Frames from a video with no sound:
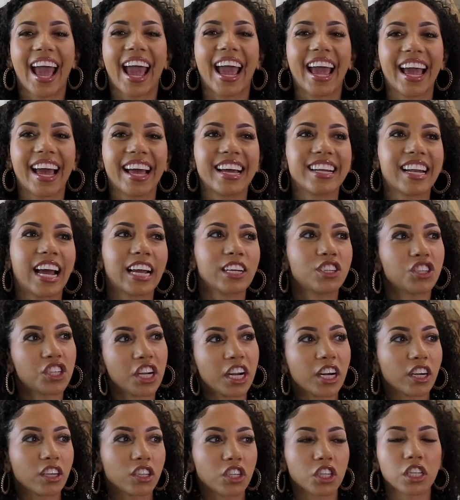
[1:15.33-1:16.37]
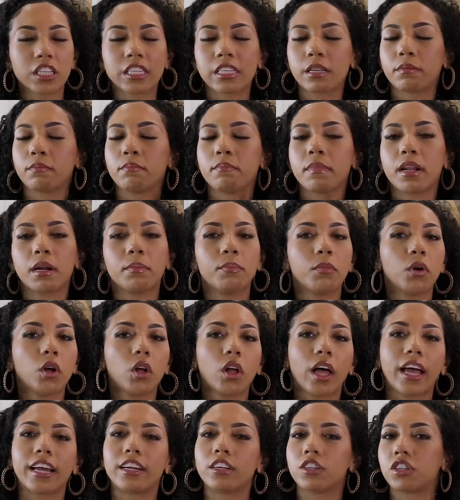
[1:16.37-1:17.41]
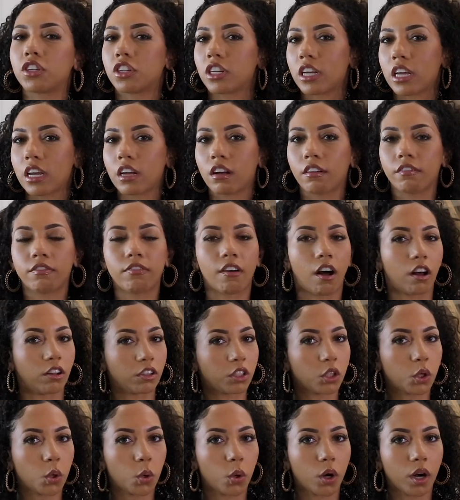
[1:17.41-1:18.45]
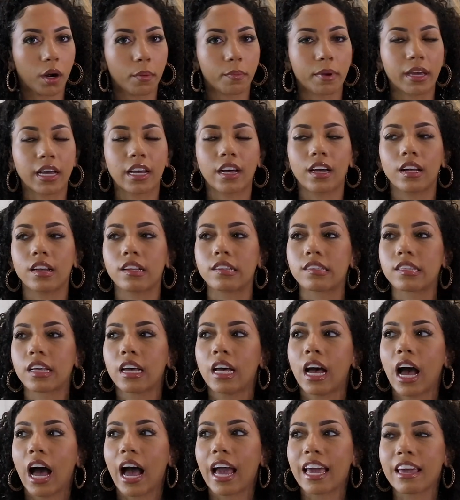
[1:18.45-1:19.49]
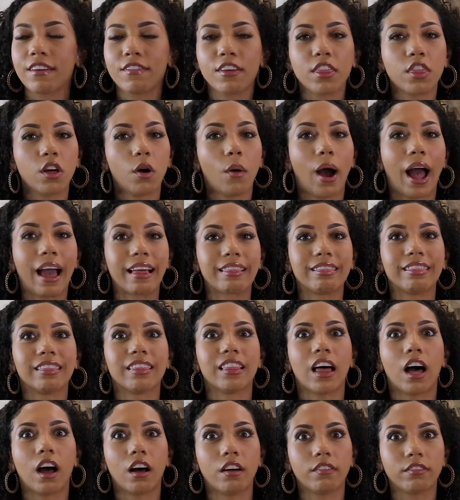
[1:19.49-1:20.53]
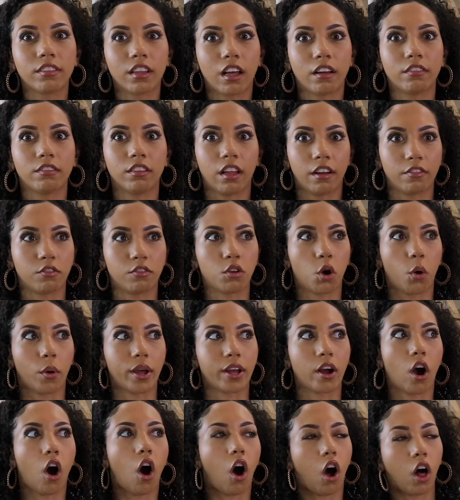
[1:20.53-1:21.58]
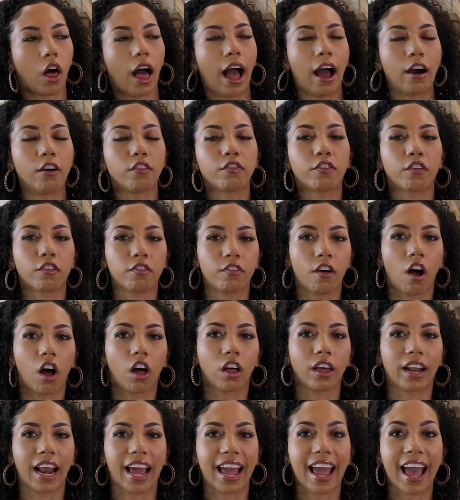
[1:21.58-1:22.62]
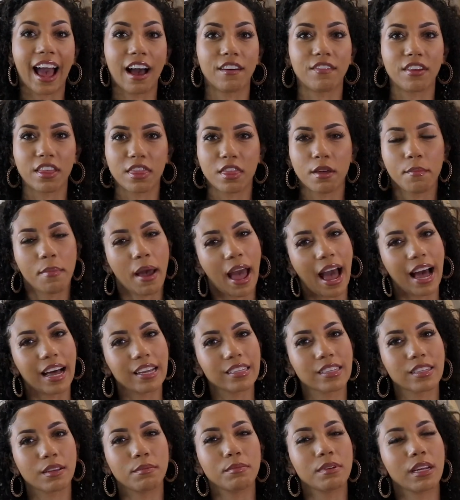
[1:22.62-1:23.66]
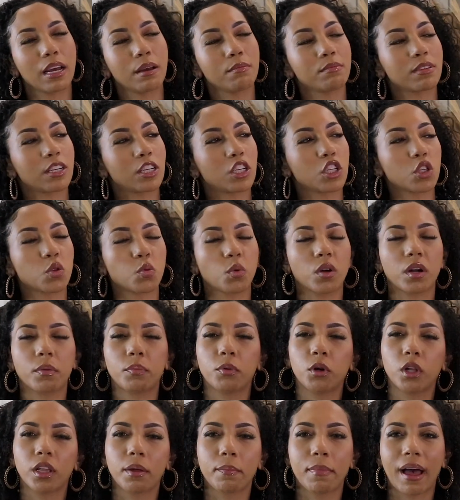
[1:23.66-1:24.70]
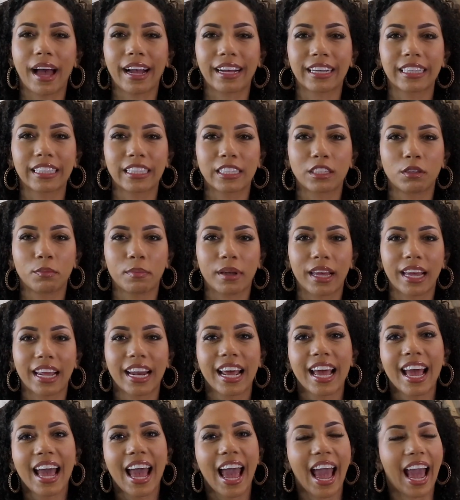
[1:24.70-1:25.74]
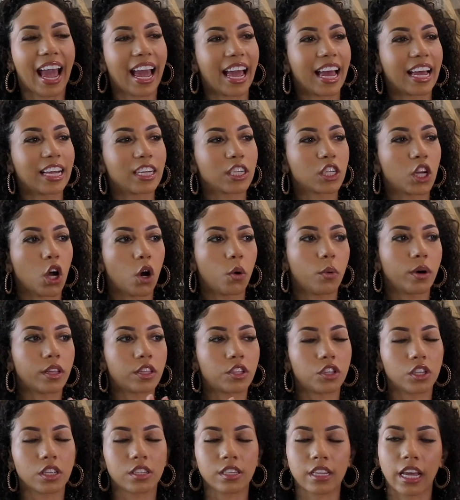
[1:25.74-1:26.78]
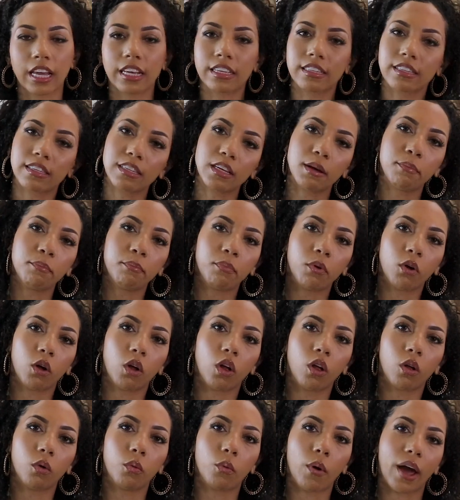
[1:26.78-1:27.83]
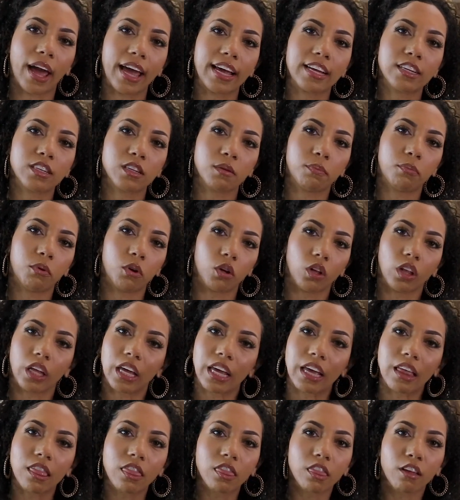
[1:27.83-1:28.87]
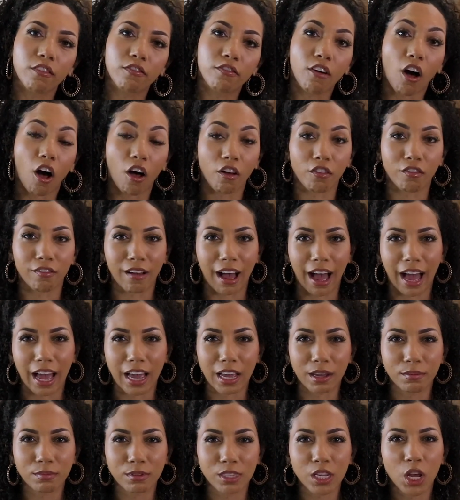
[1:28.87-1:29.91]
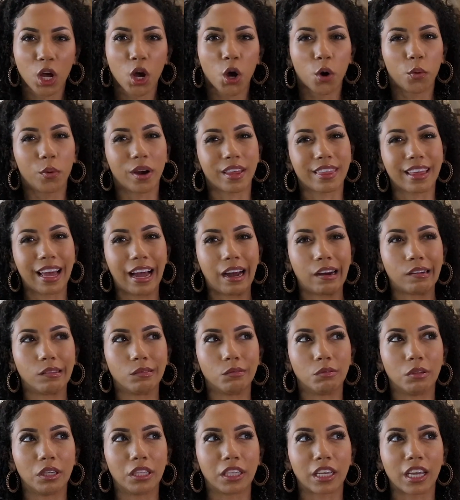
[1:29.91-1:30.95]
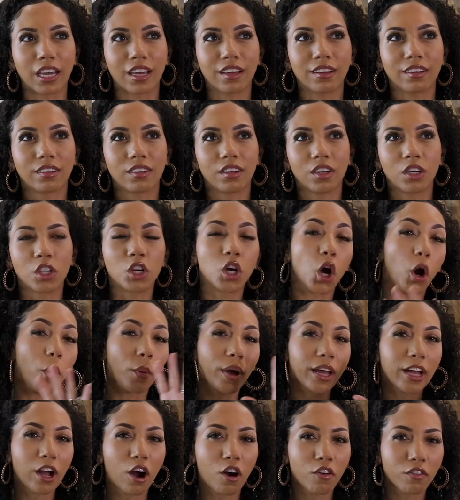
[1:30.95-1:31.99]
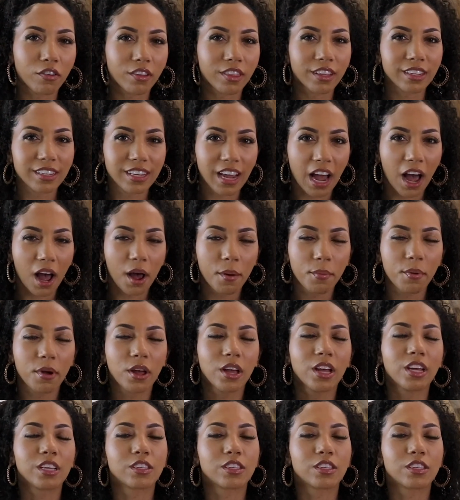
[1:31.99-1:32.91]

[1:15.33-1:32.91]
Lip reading: And I shared just some minimal and chic fall decor because even though I love, love, love going all out for fall, and I have in the past, sometimes I just want to pull it back a little bit and go with just a simple way to pull in the fall vibes without really going over the top.